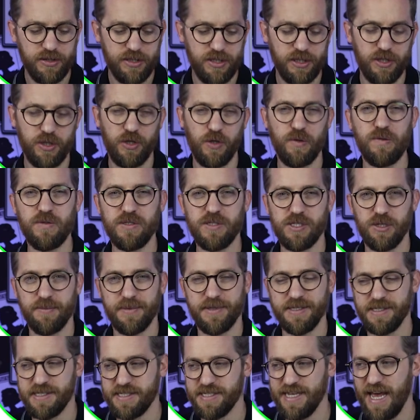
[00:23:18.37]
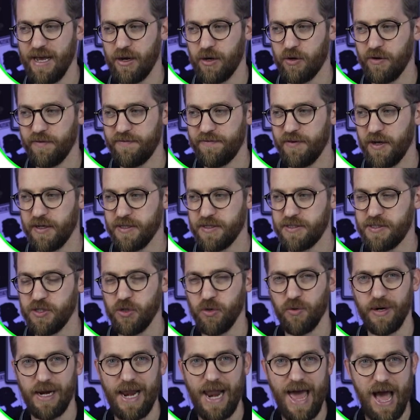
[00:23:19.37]
use them and sacrifice
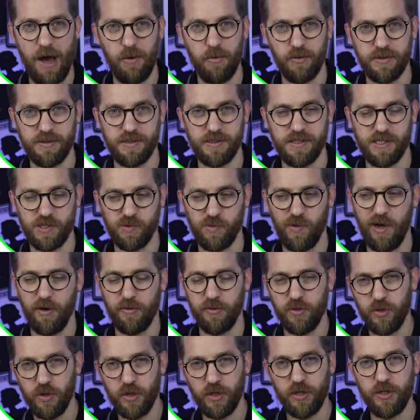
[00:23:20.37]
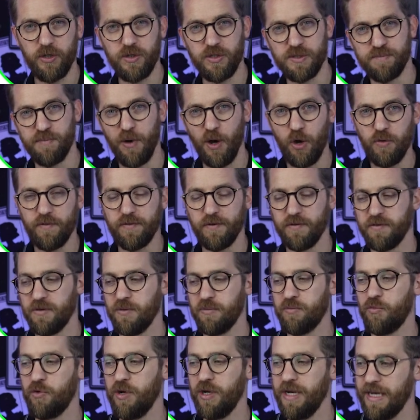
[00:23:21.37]
your allowance as well. You can use both of
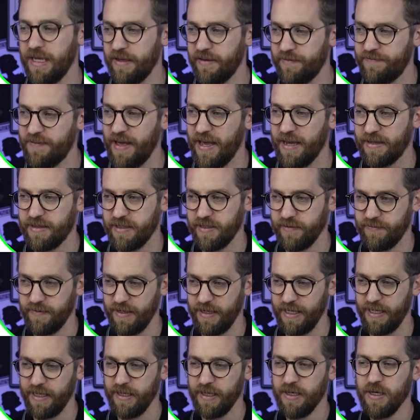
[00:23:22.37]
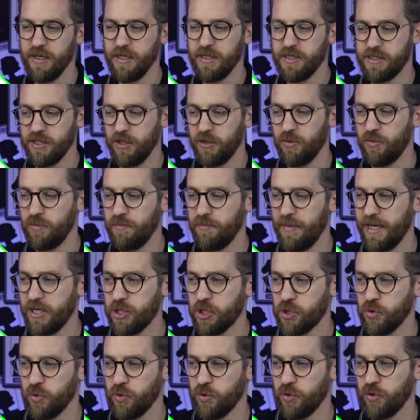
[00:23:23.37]
them really effectively. So make
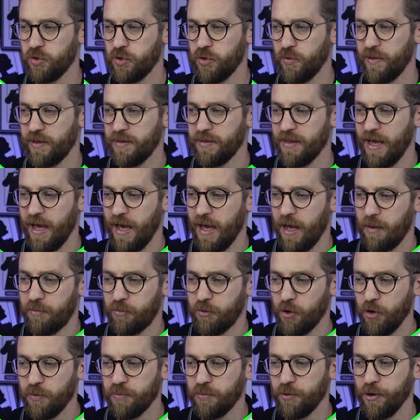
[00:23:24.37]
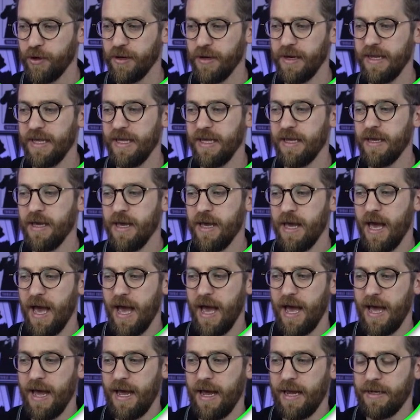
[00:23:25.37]
sure you're doing that appropriately
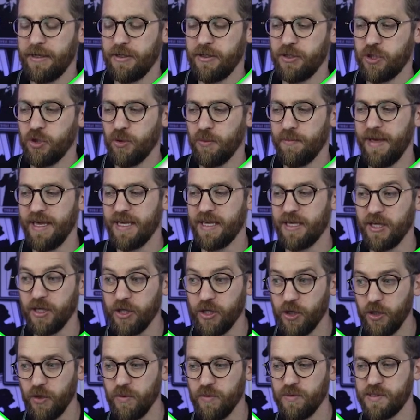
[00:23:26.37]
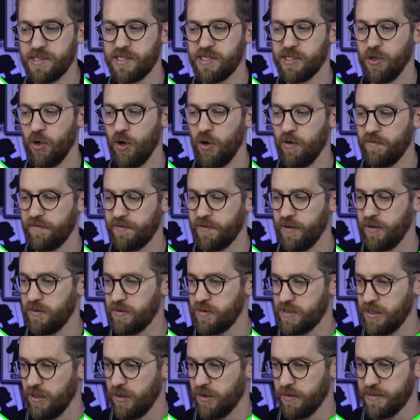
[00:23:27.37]
and you're making use of
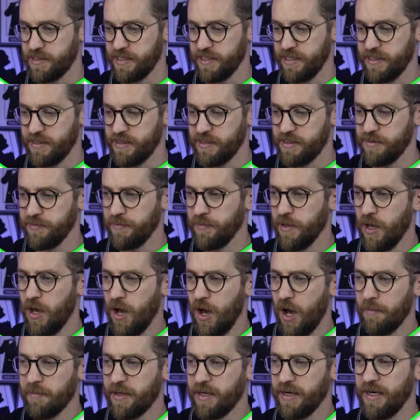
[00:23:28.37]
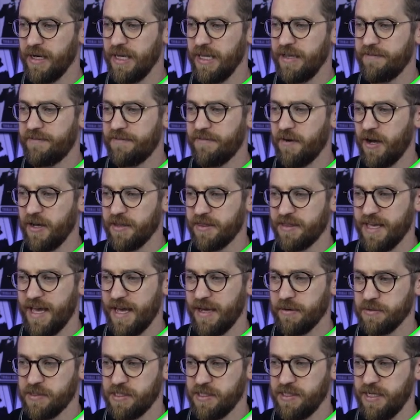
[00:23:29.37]
those losses. I'm going to leave
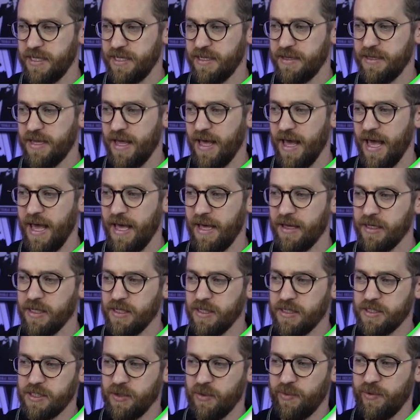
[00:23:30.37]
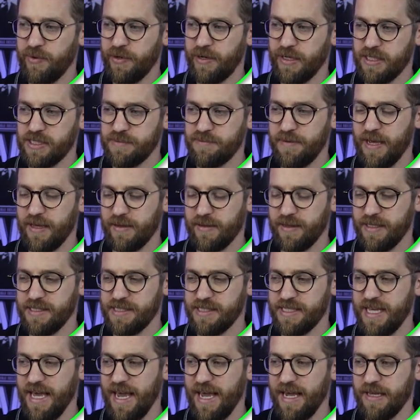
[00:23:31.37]
5,000 in there. So we would expect this
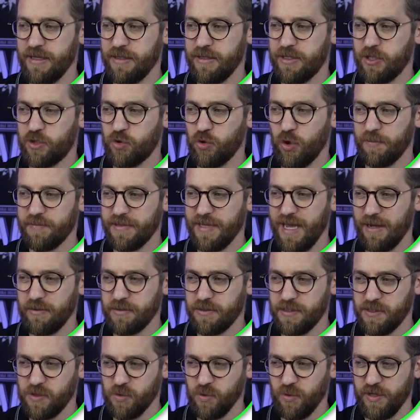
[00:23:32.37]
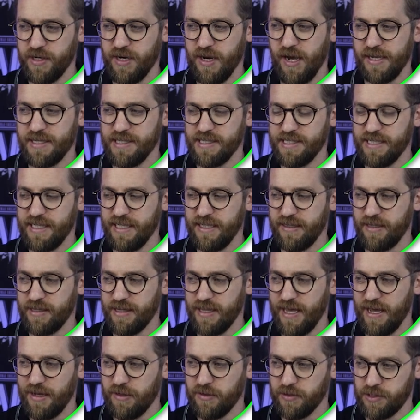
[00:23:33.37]
gain to drop down to sort of
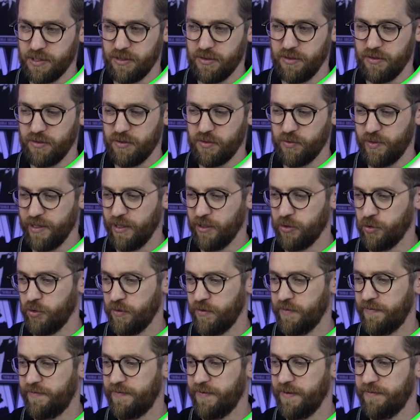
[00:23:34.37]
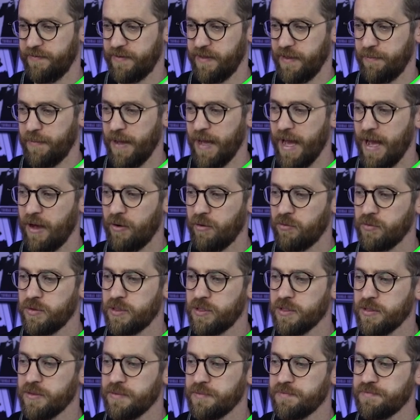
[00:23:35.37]

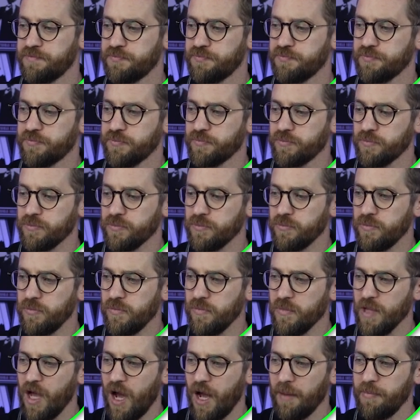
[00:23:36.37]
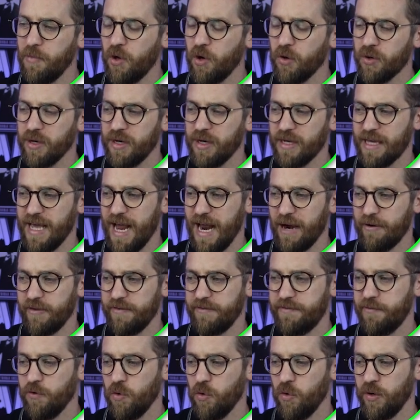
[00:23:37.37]
£19,350. I'm not going to carry
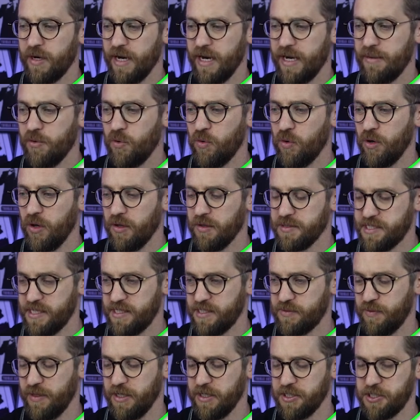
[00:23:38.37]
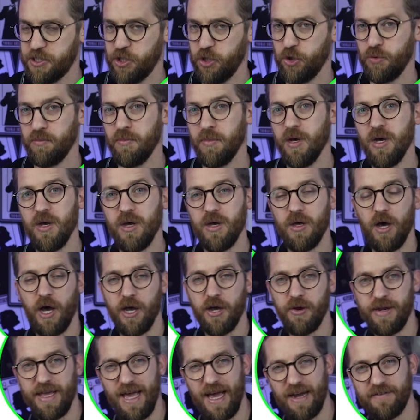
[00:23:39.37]
forward any more losses. We'll assume I
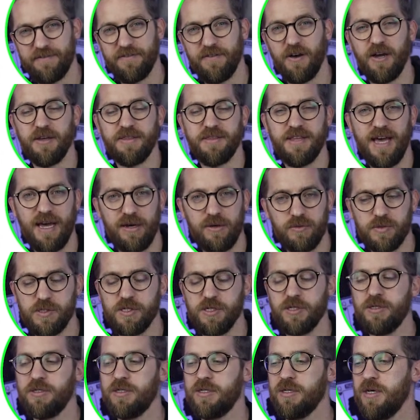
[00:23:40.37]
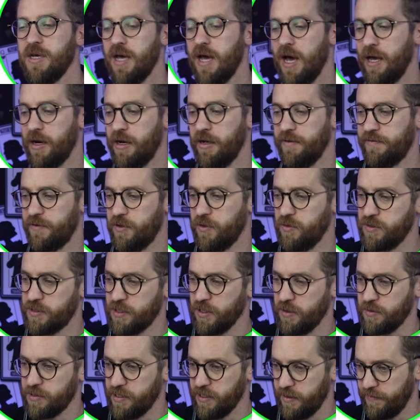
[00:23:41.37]
only had 5,000 and I've used
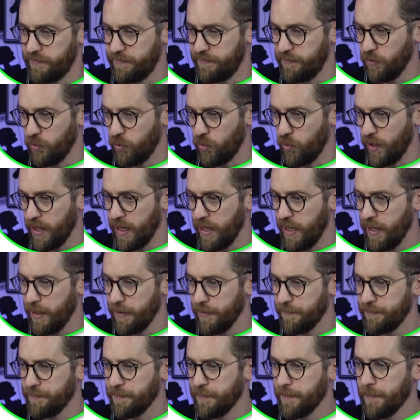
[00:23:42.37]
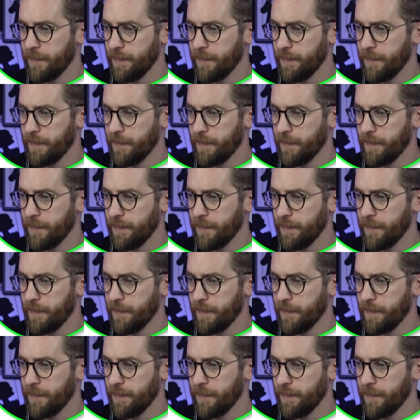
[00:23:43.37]
those in full here.